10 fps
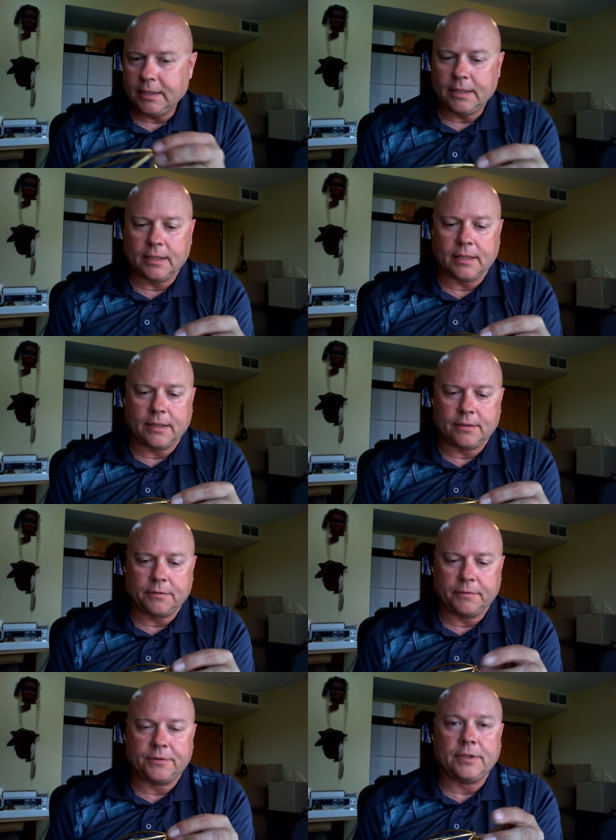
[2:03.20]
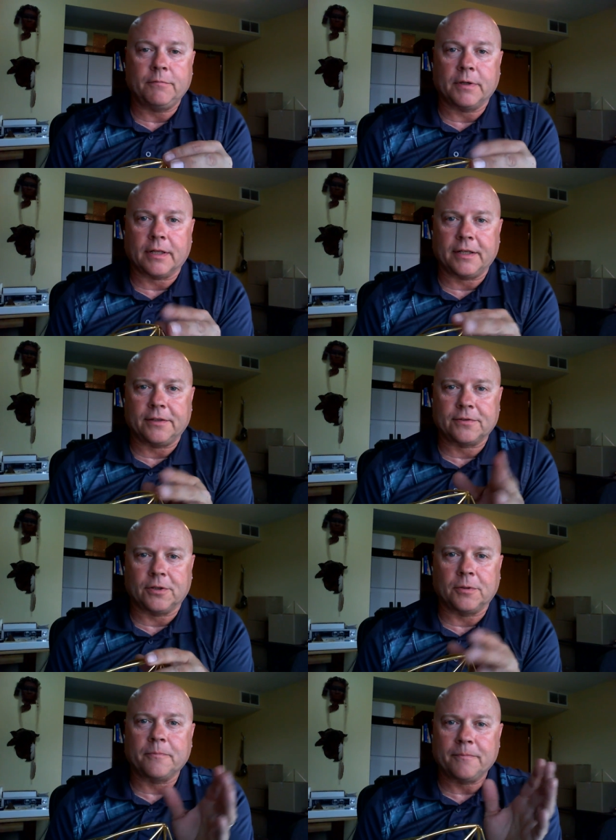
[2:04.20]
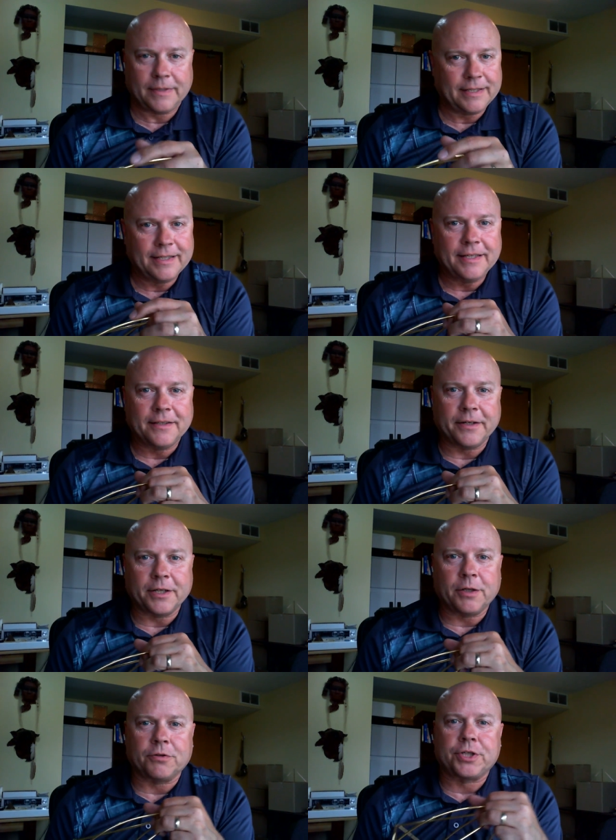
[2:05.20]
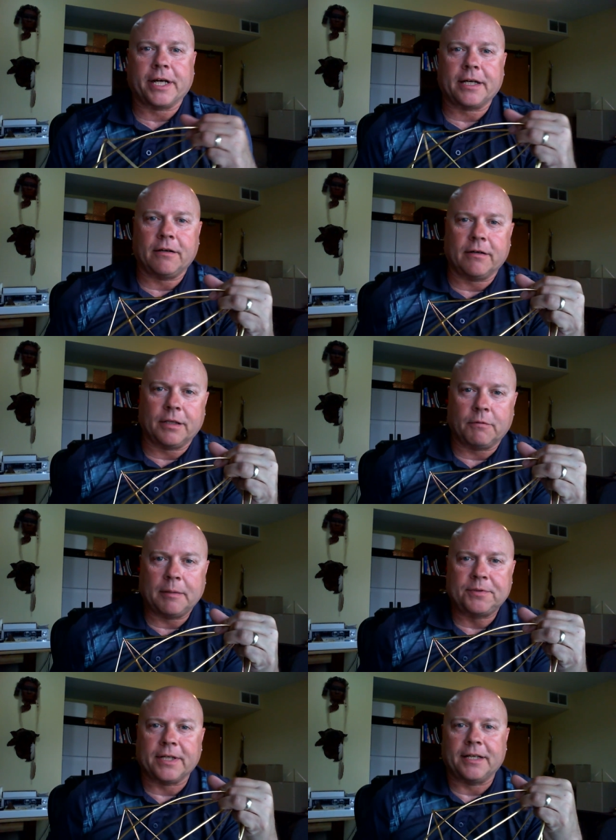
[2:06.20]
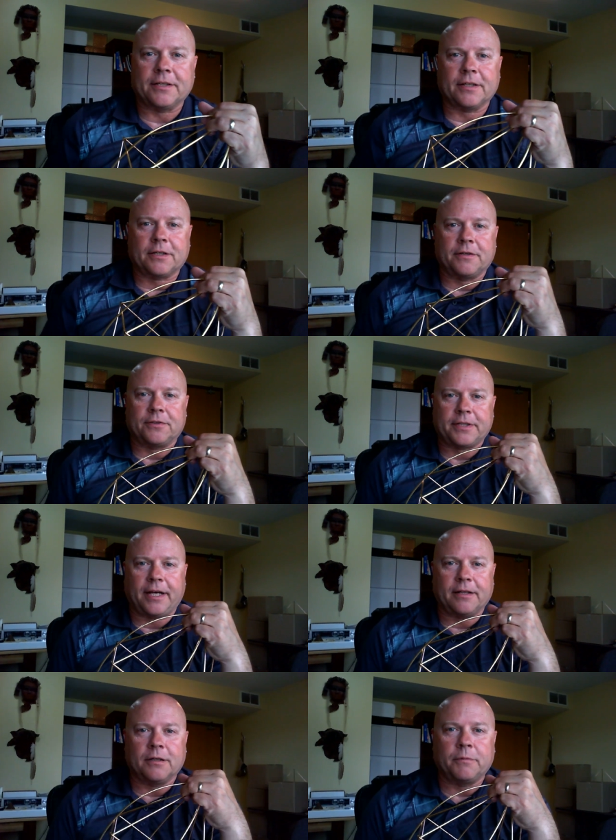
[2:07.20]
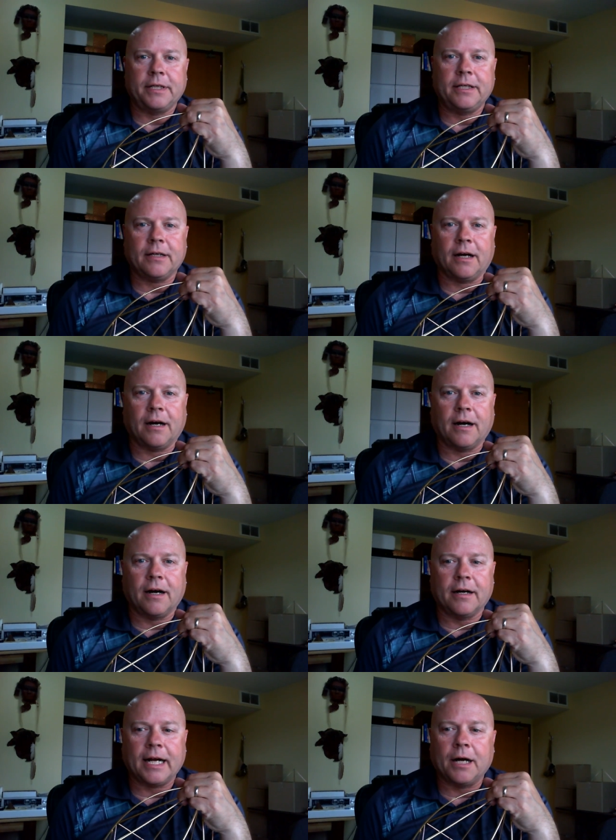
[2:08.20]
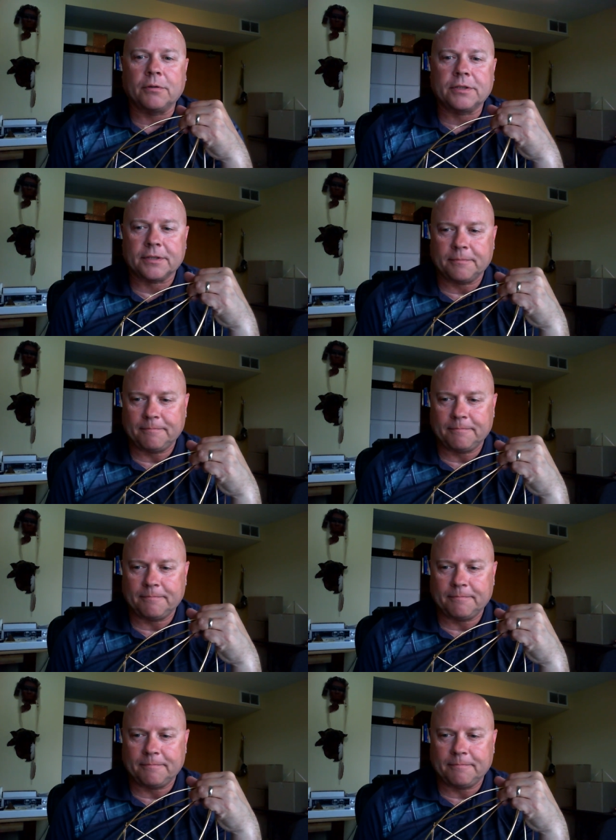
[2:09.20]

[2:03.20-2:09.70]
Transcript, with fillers: uh, to receive one of these. So there you go. Check it out on the website. Chris Kehler, we are out.